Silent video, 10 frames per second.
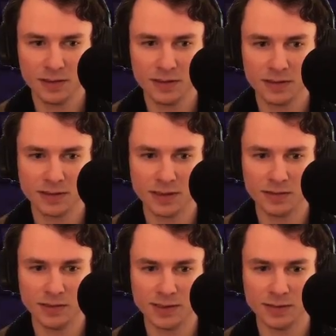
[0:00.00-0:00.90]
Looks like
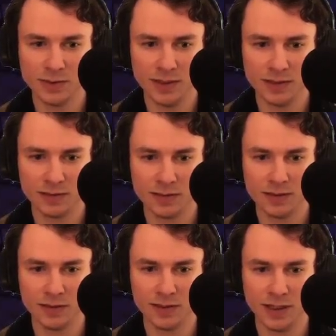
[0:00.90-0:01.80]
we should be
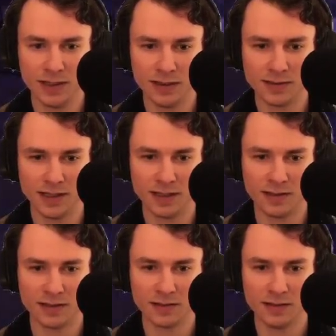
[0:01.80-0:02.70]
okay to take
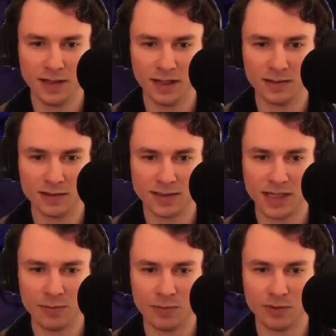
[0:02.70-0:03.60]
out the
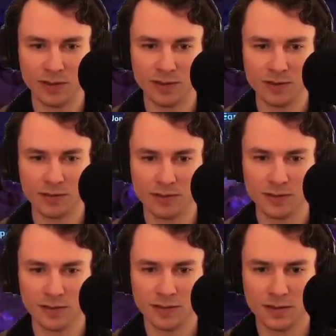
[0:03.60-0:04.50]
top one.
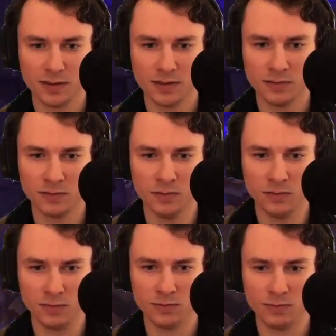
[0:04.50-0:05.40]
Ooh,
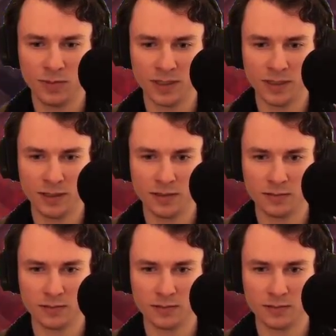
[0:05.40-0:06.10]
bye.